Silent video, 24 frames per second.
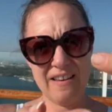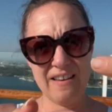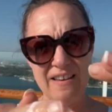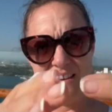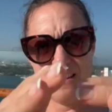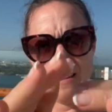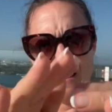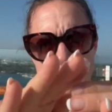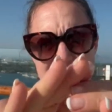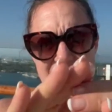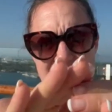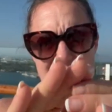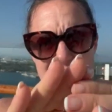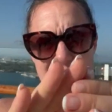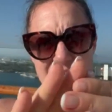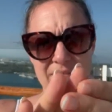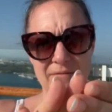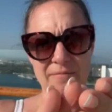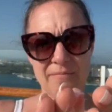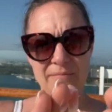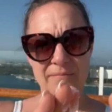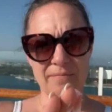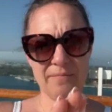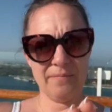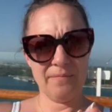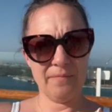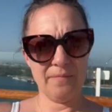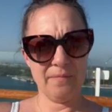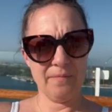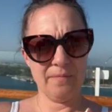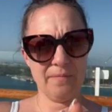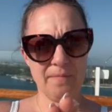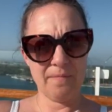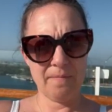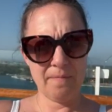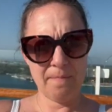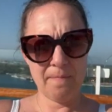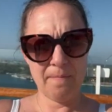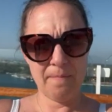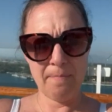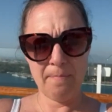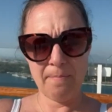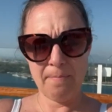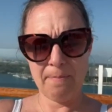(no one is talking)